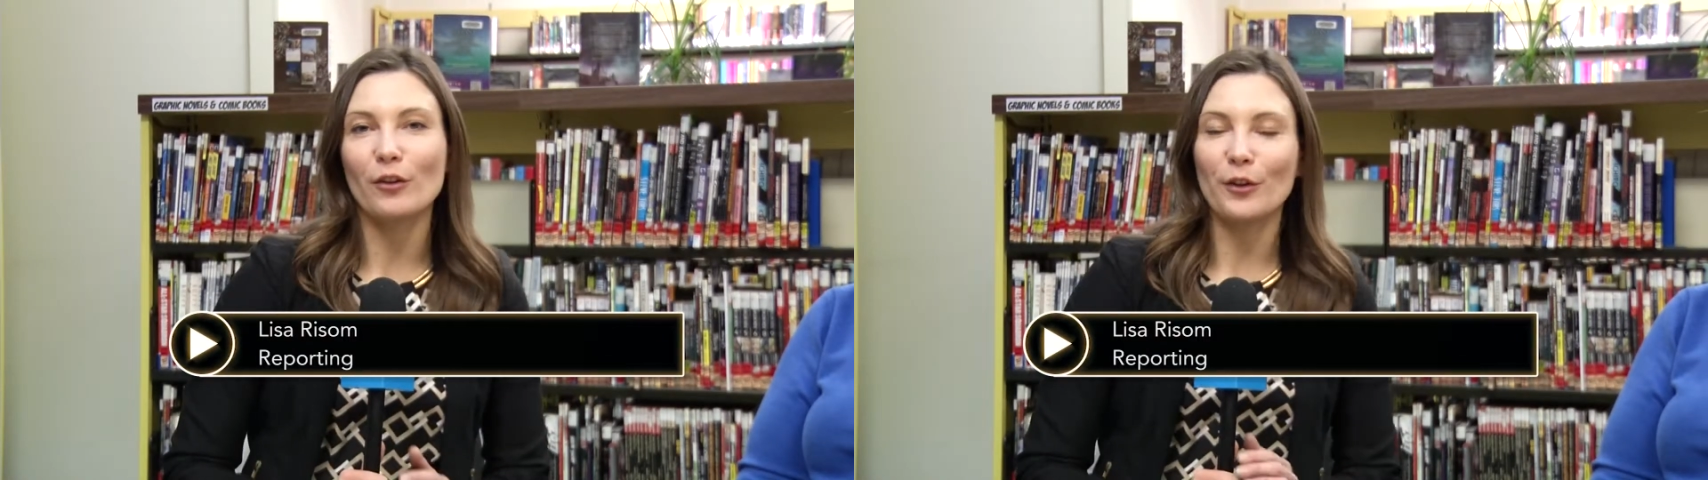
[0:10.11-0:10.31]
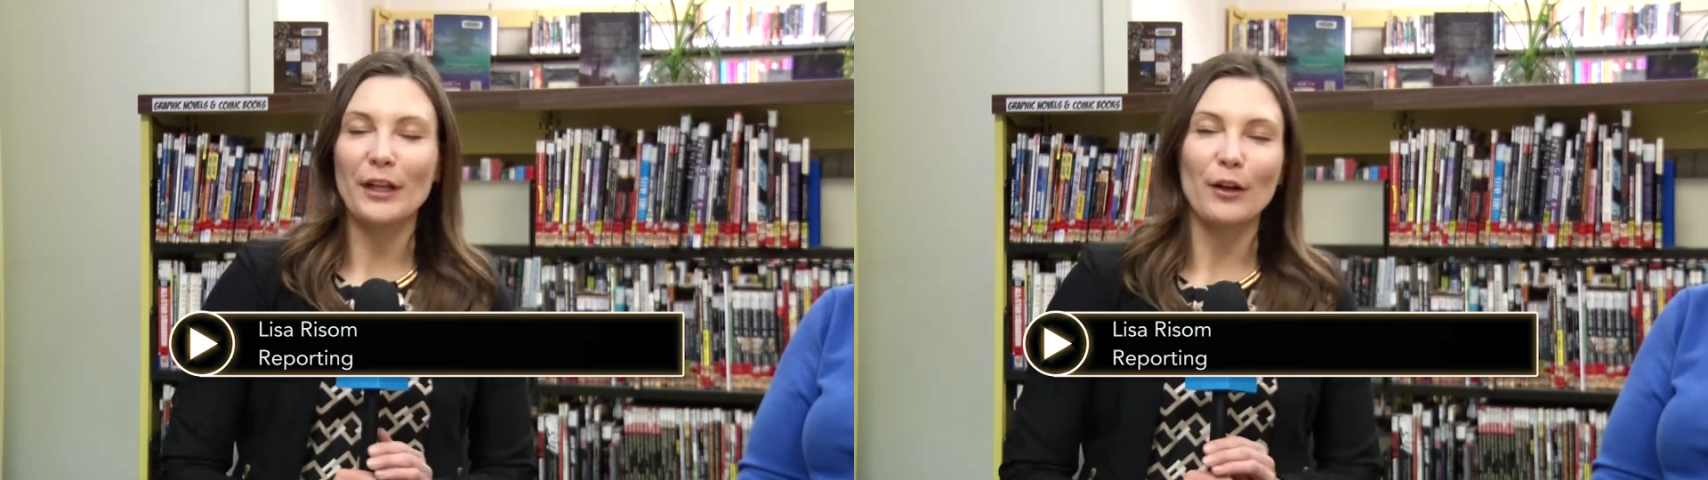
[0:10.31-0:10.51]

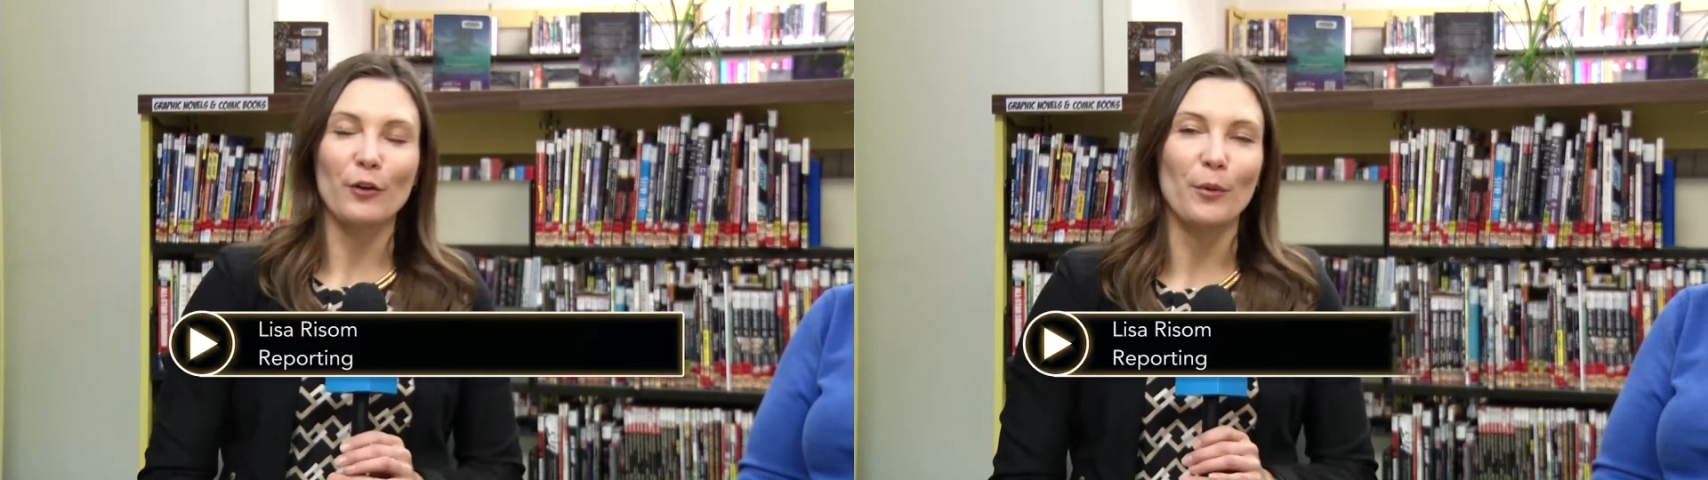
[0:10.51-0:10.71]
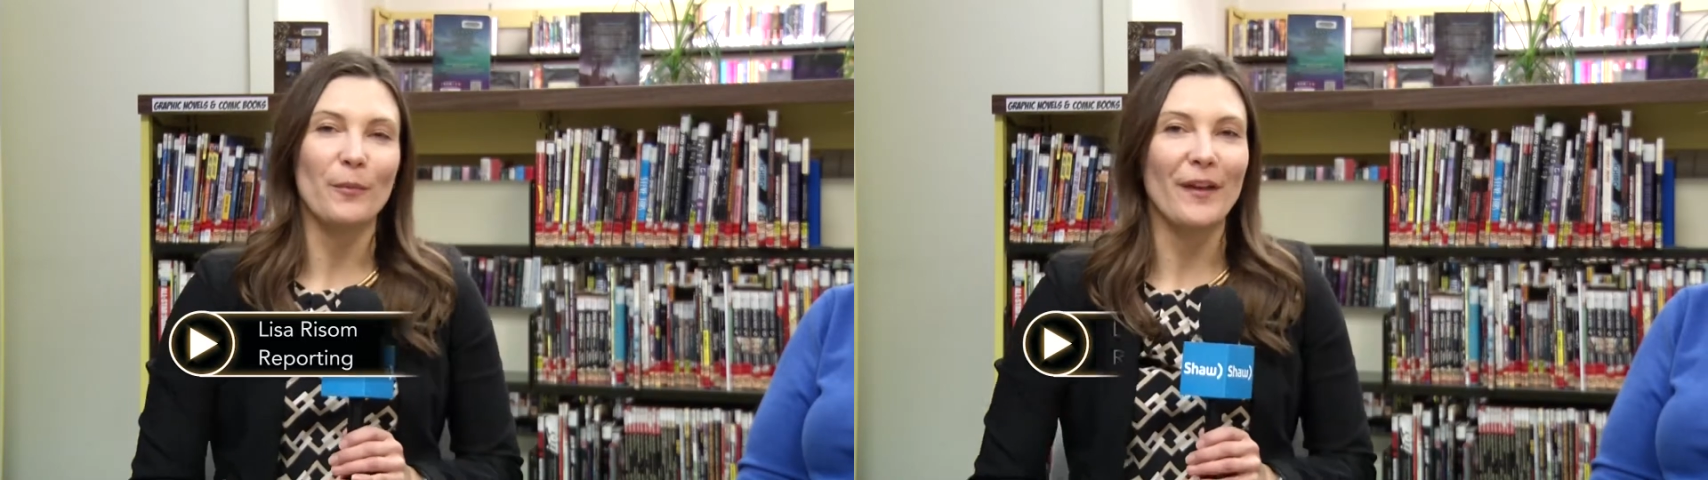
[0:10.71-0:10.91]
Learning
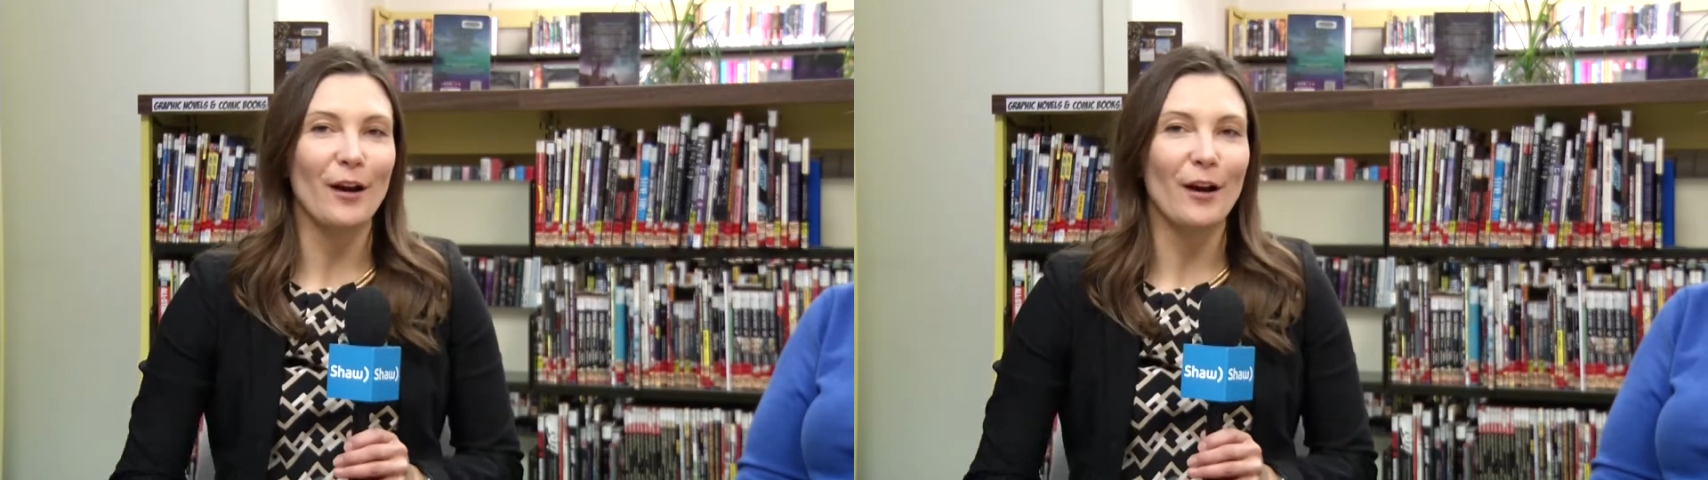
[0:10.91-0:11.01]
Group that